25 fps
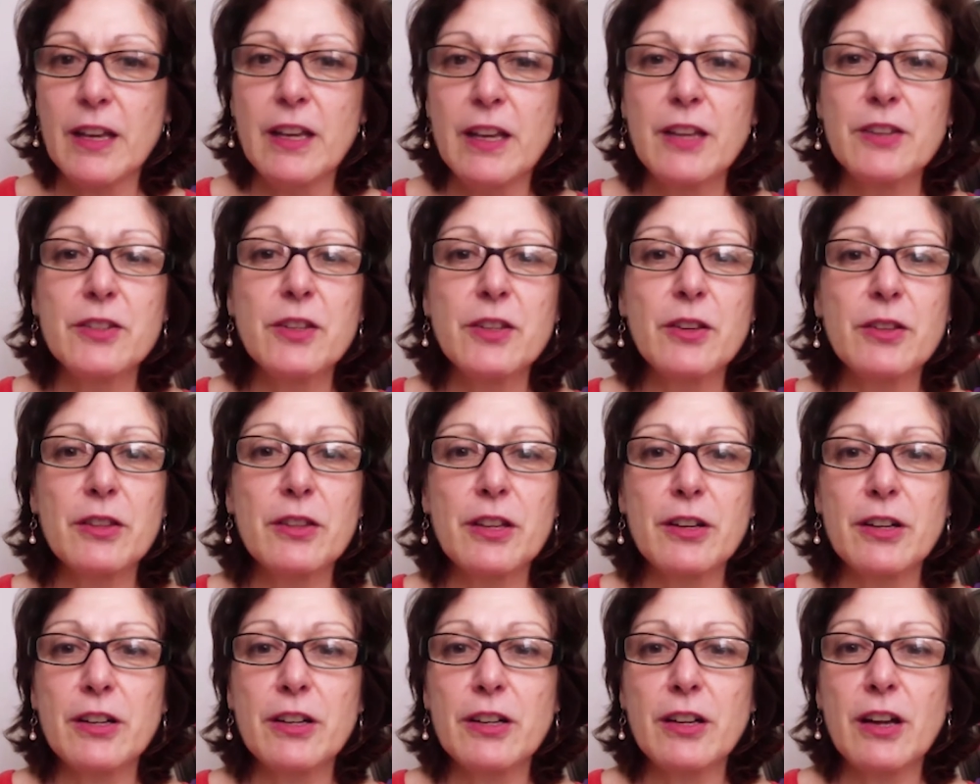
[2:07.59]
So
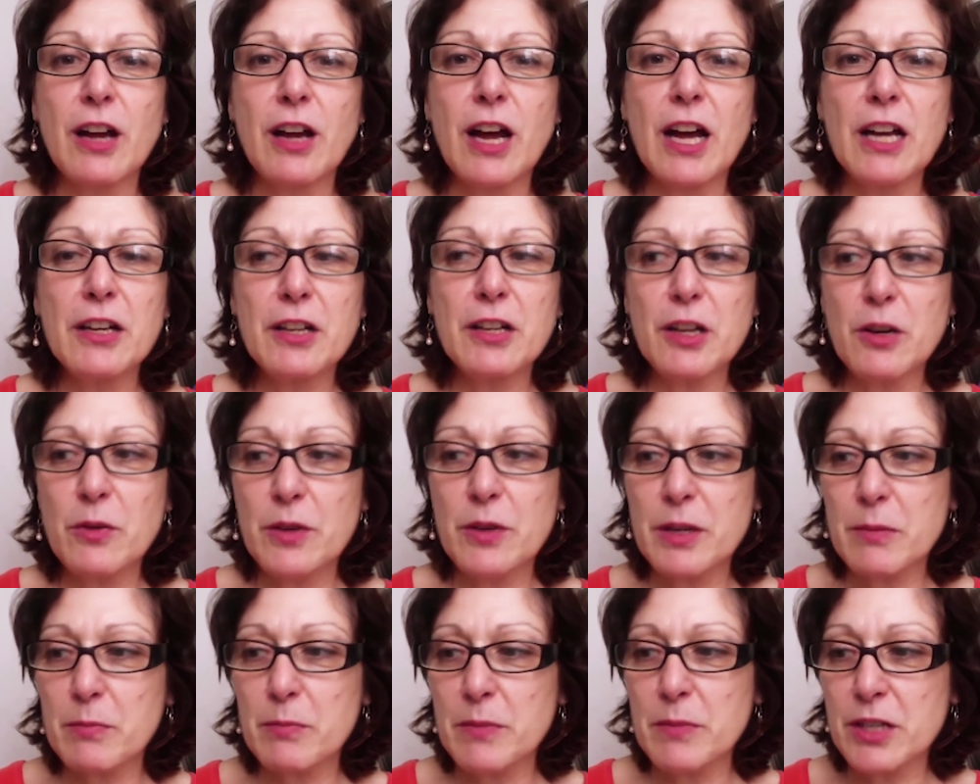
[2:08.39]
their
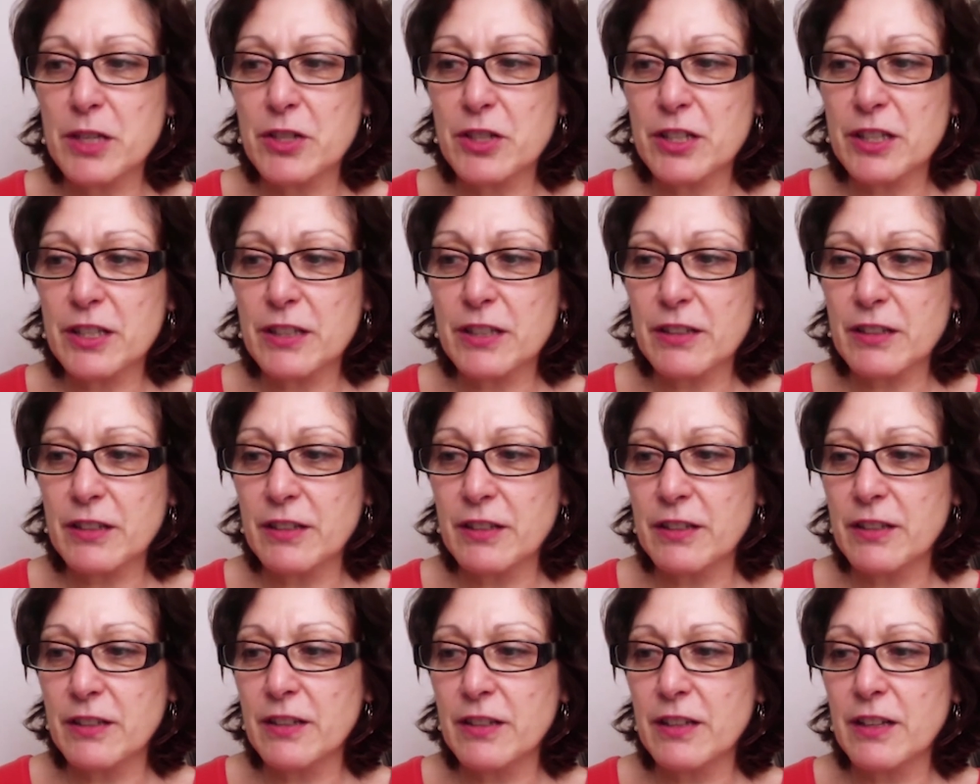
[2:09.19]
ongoing mission
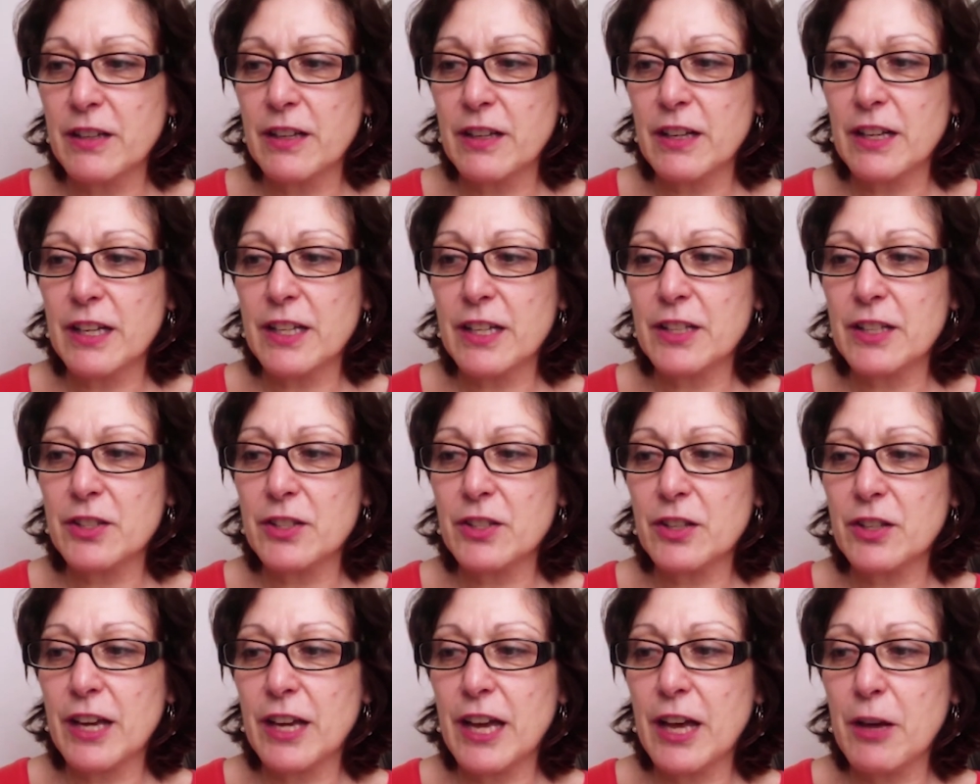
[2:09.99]
is
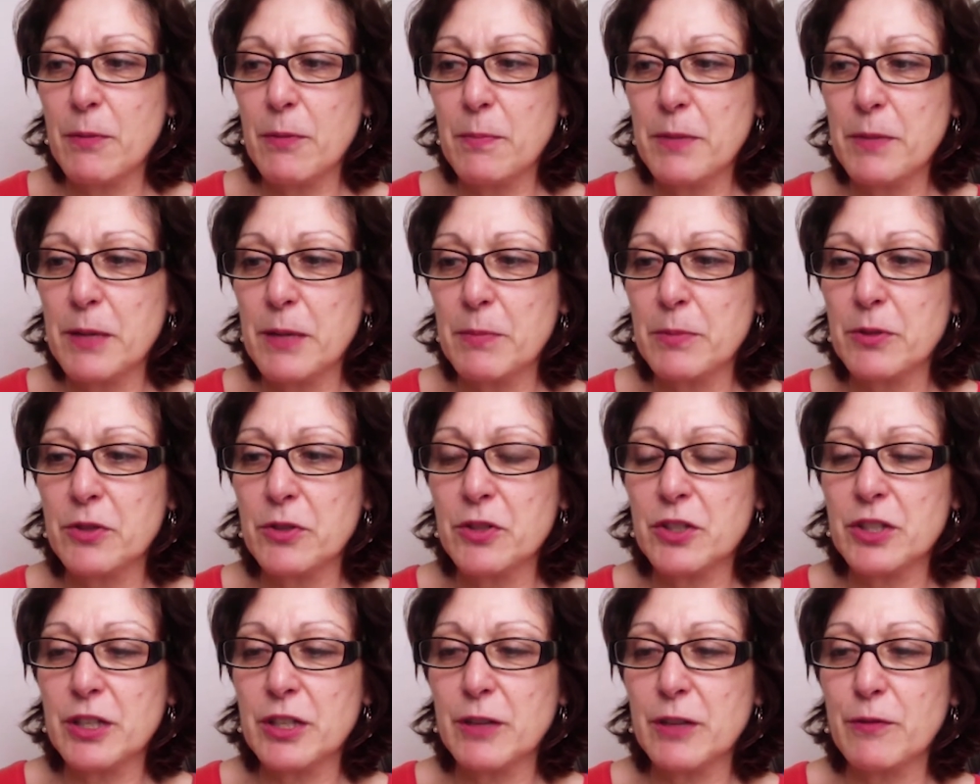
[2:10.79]
to help people
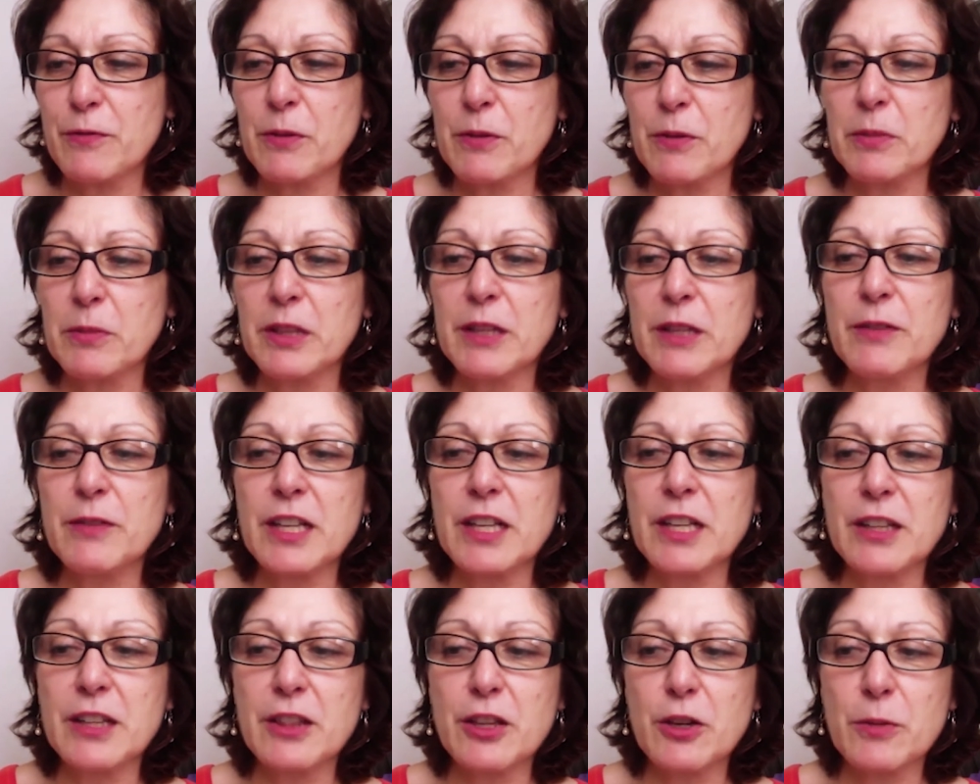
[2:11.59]
shift from living
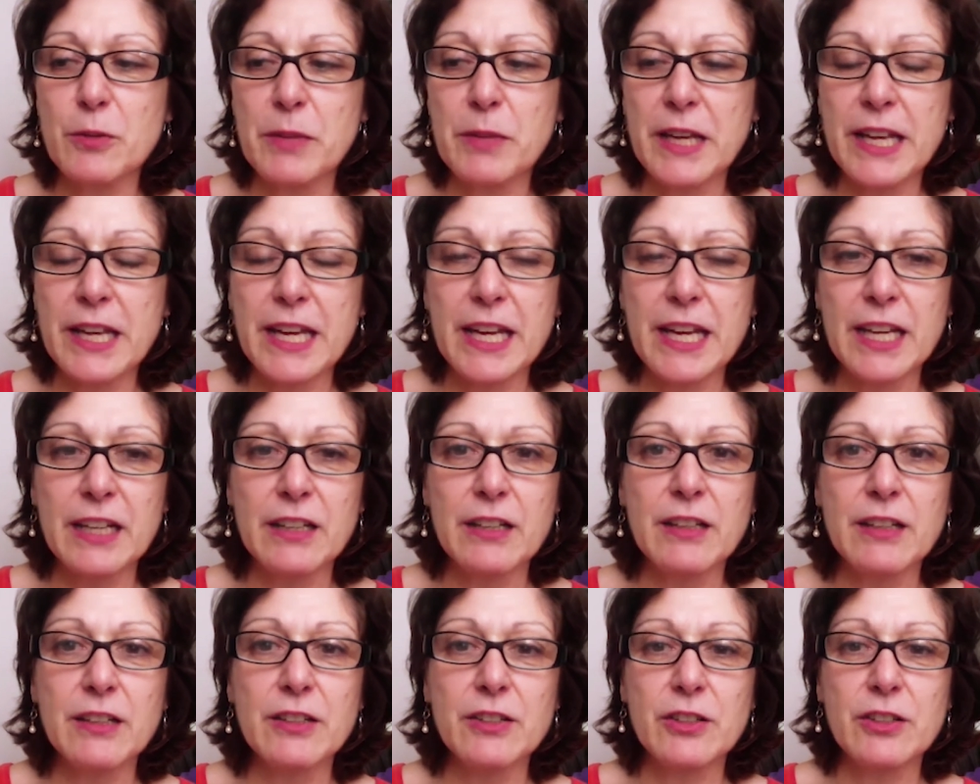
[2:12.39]
in their pain
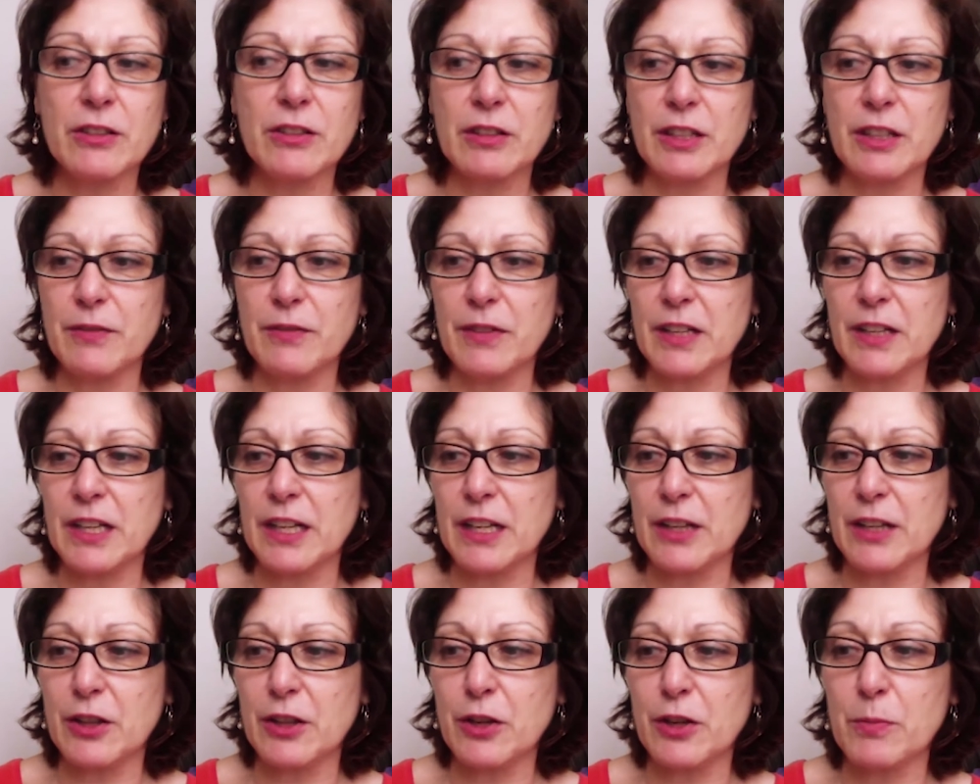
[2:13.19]
to living
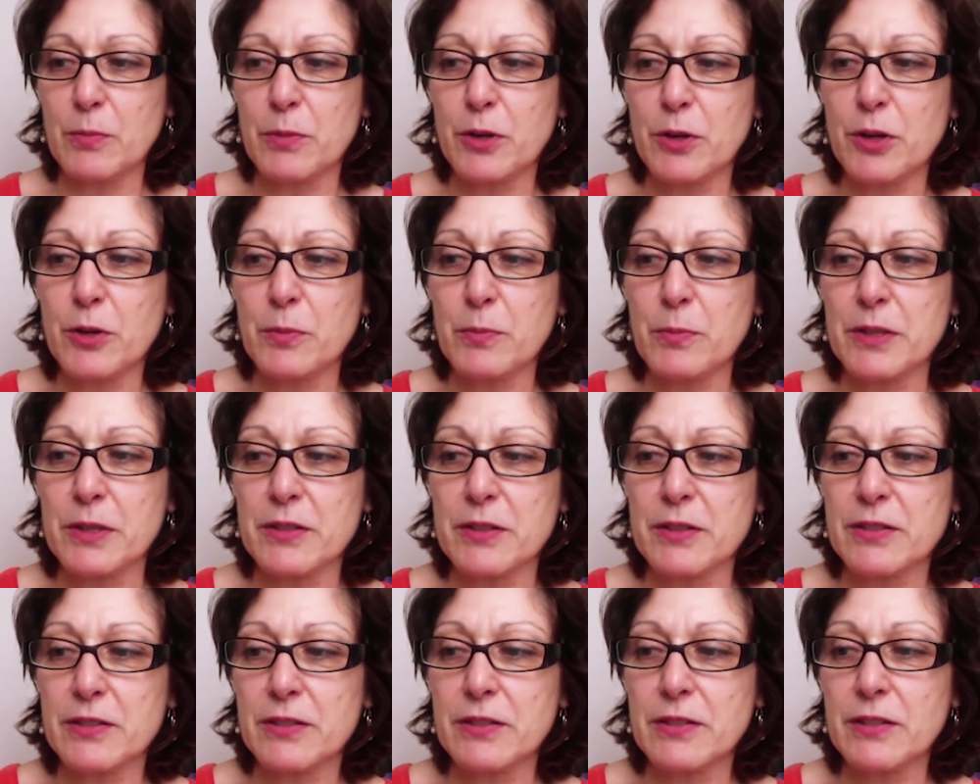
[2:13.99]
in their
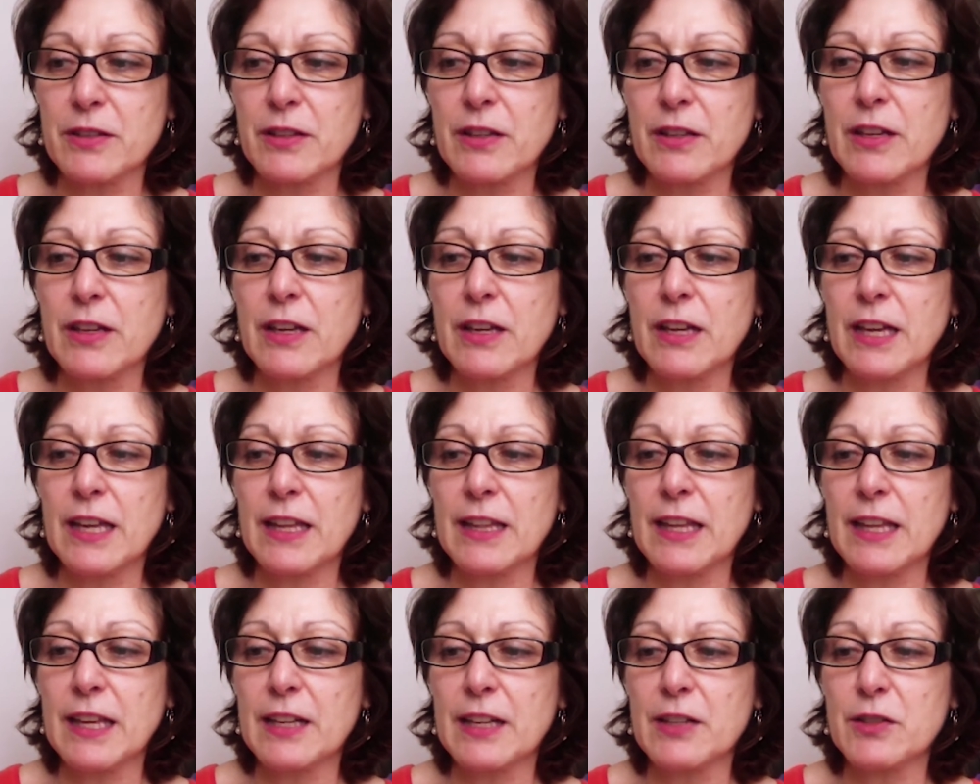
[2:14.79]
purpose.
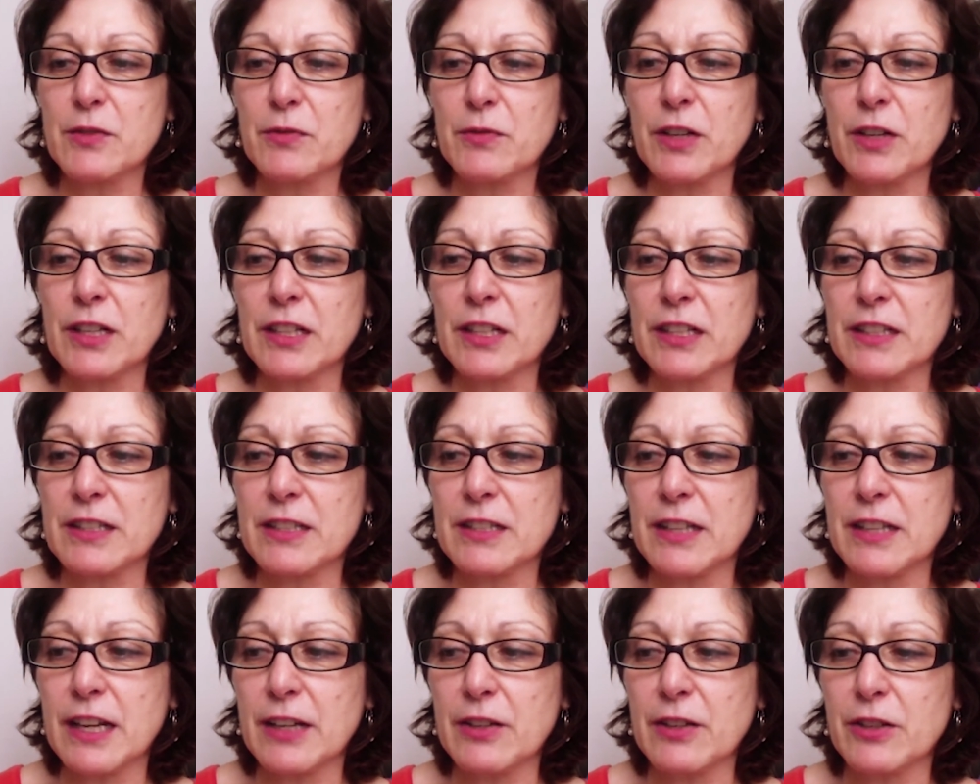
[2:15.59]
That is front and
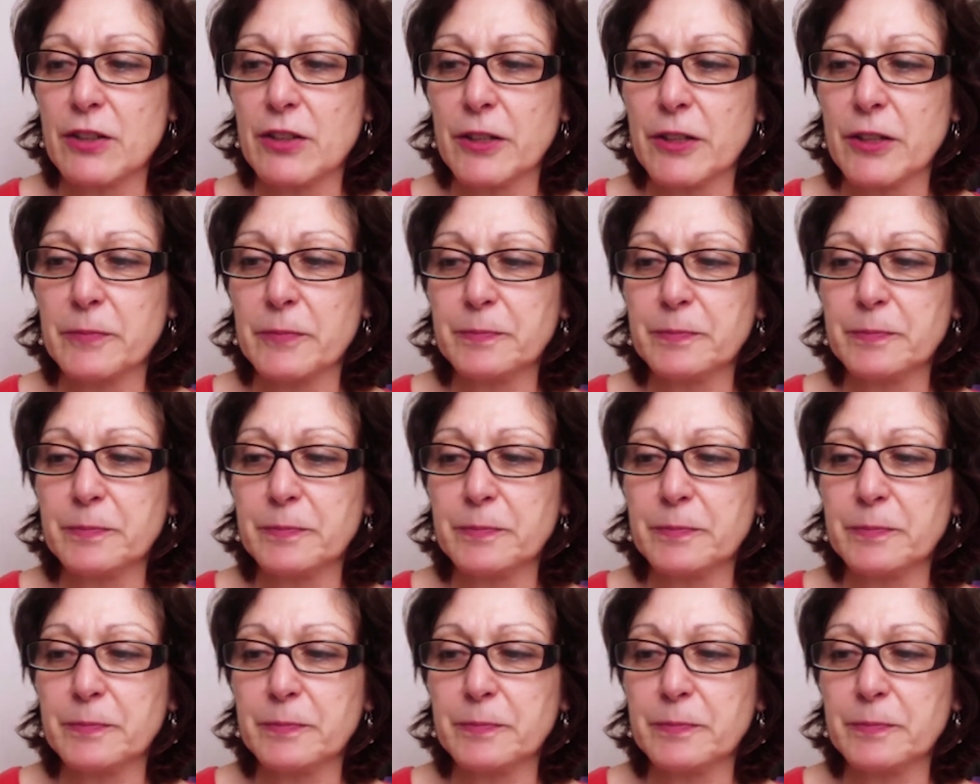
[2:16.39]
center.